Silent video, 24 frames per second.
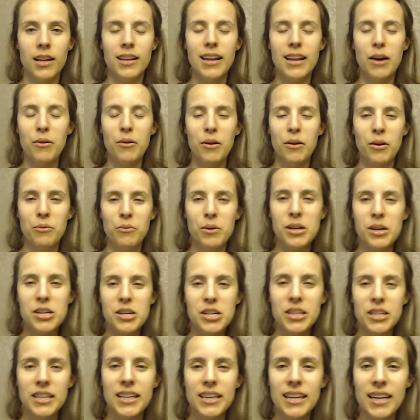Now,
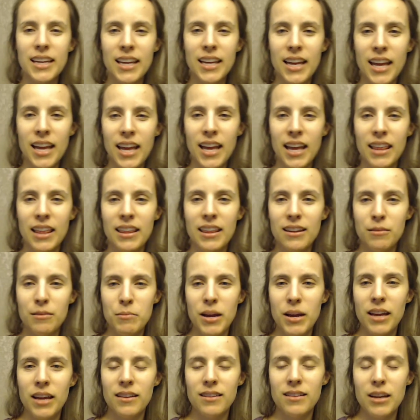originally, this
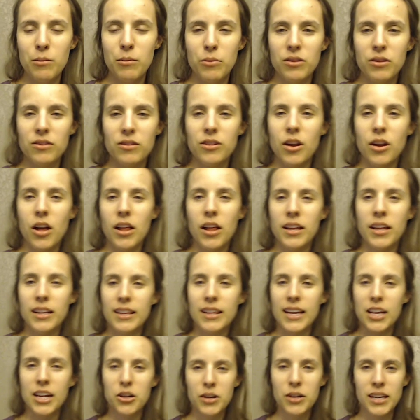man's name was Saul, and
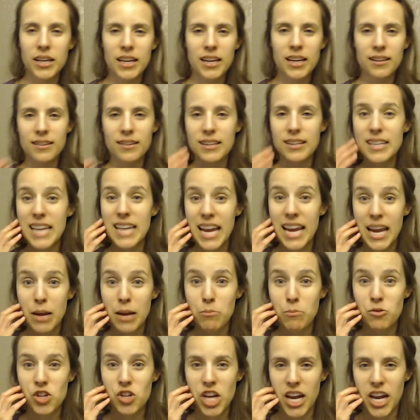later he gets a
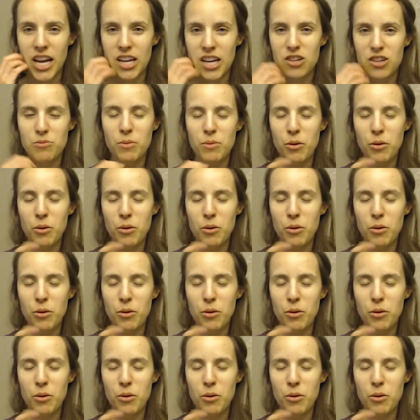name change,